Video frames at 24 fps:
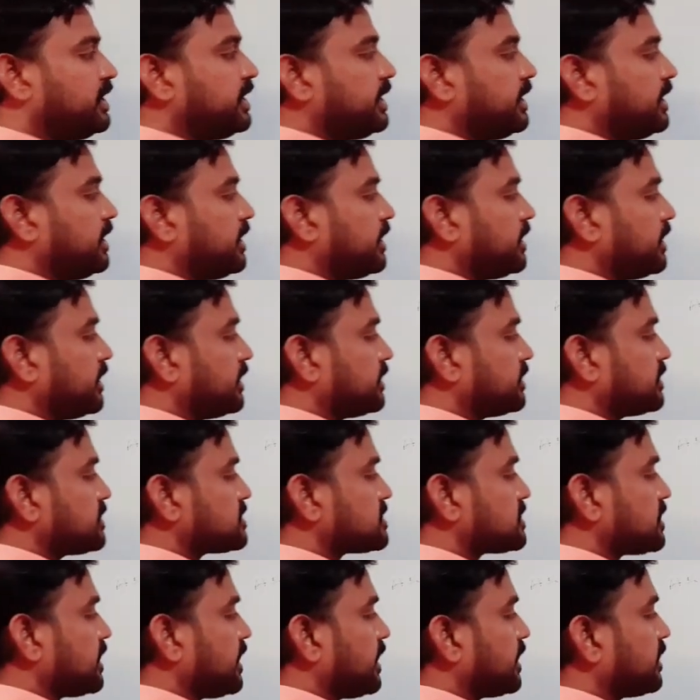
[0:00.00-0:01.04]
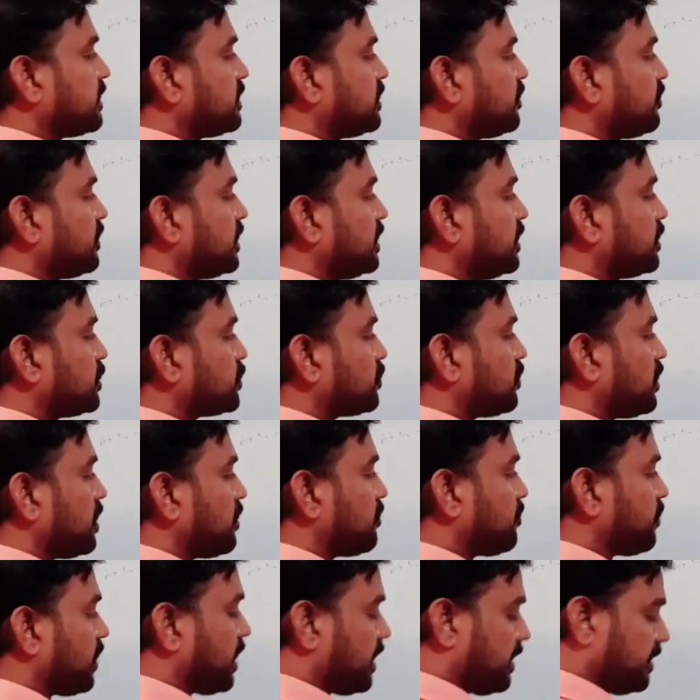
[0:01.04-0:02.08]
DE. This length we need to
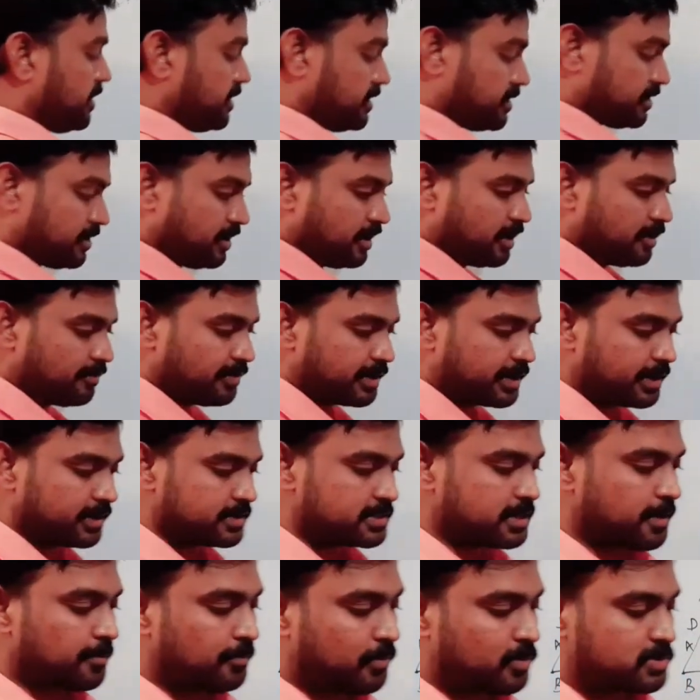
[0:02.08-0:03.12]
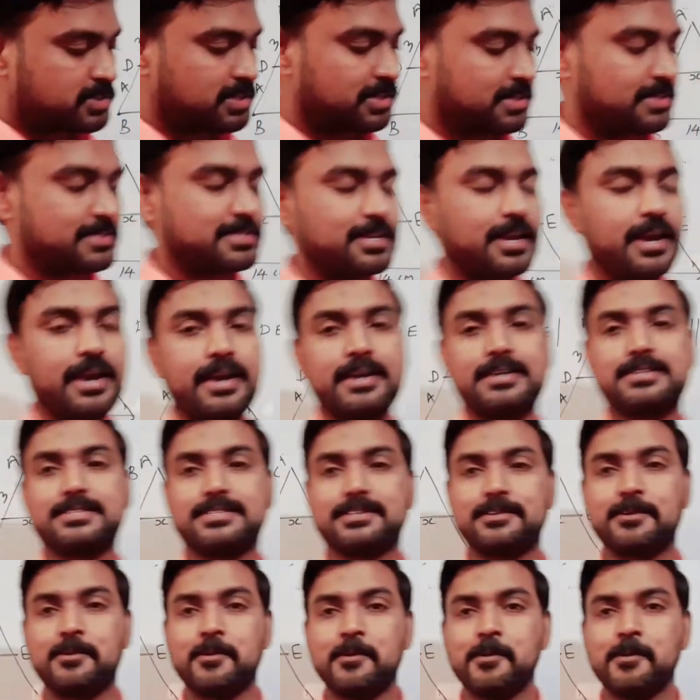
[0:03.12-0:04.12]
find. We can suppose it is X.